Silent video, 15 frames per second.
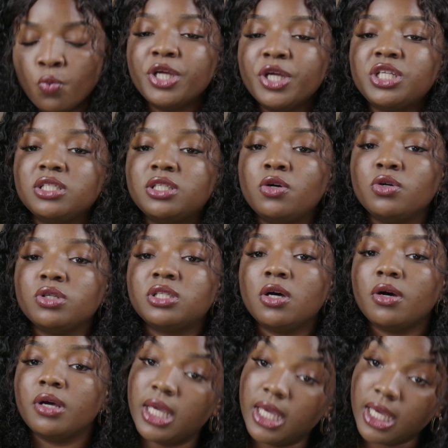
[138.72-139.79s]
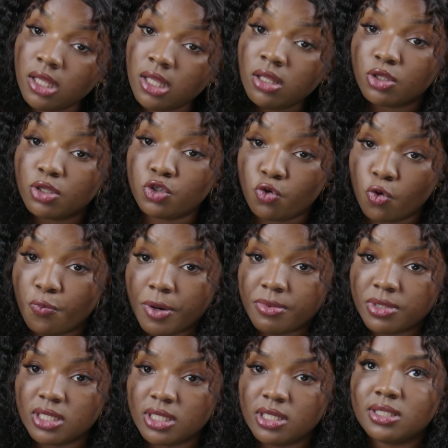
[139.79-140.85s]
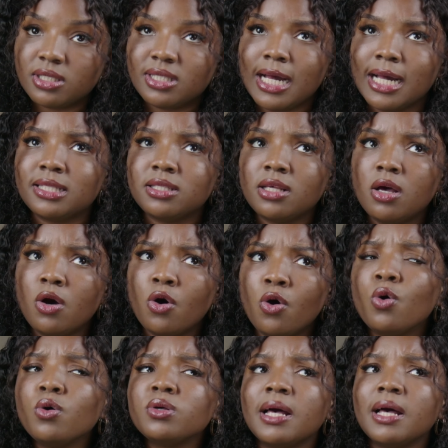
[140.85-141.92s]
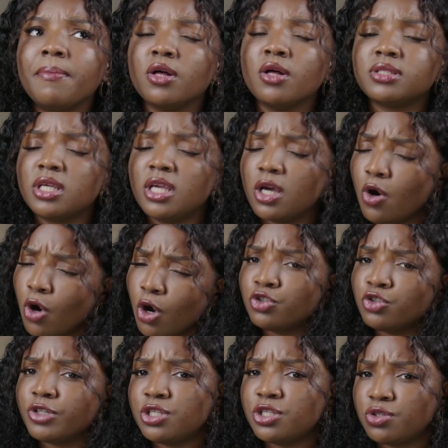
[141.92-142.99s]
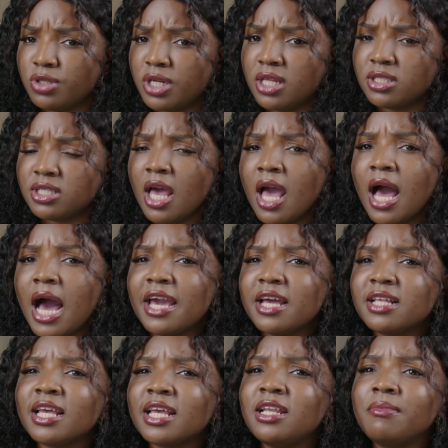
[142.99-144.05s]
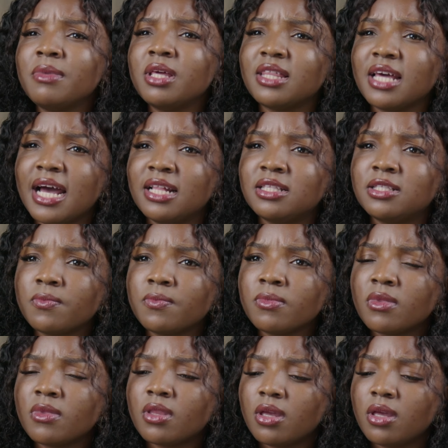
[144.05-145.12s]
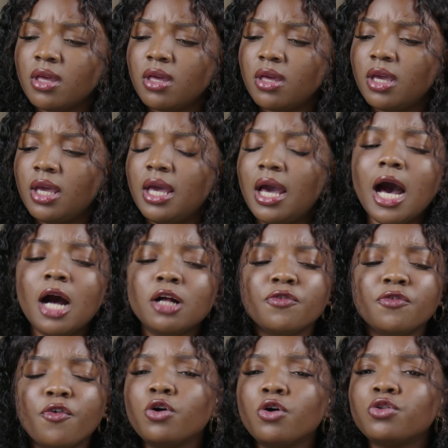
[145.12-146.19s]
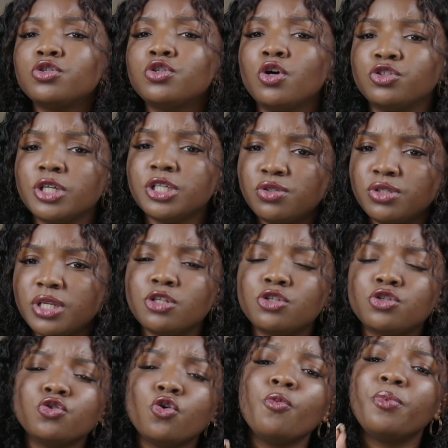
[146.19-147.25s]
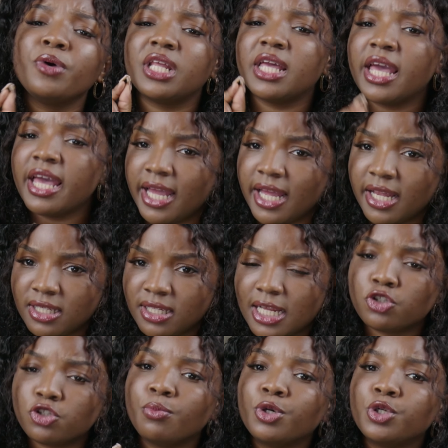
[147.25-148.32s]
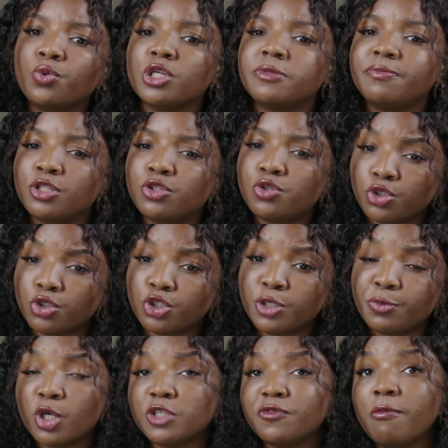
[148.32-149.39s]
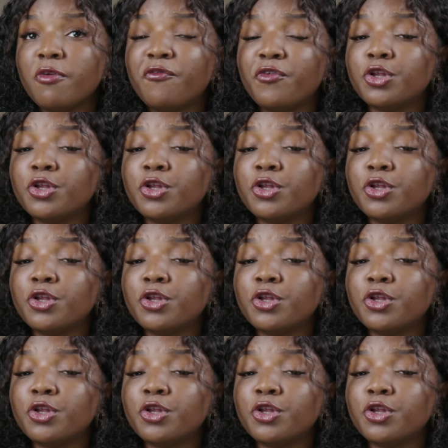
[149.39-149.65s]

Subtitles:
is a hostel in the school premises that holds about 100 students. Are you telling me that out of all those 100 students, nobody heard that somebody was being tortured? Because from the videos